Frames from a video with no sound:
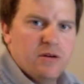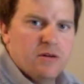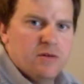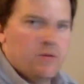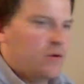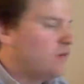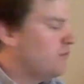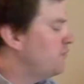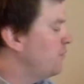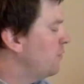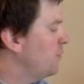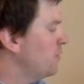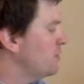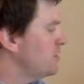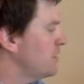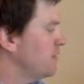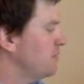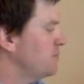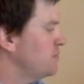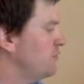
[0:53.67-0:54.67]
Well, 4
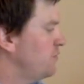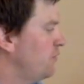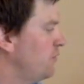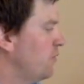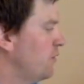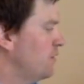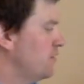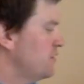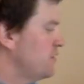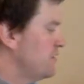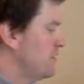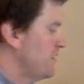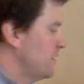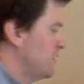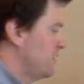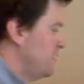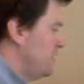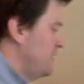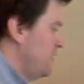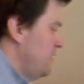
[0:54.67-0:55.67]
times 4 is
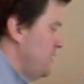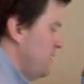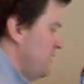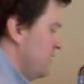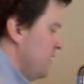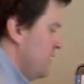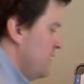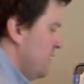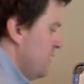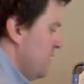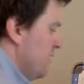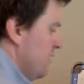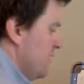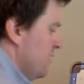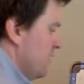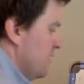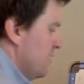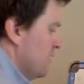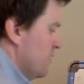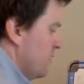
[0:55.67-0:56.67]
16,
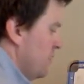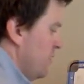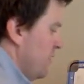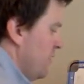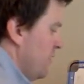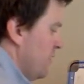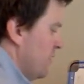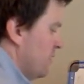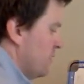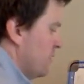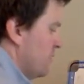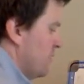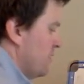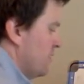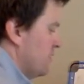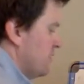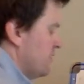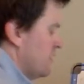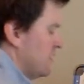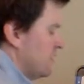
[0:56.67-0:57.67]
so we know the square root
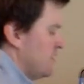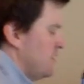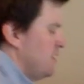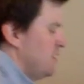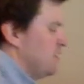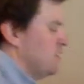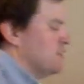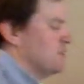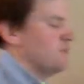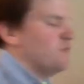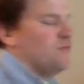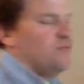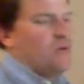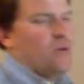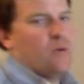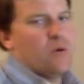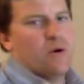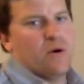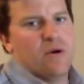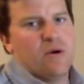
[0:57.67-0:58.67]
of 16 is
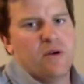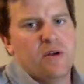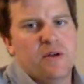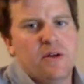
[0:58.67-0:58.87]
4.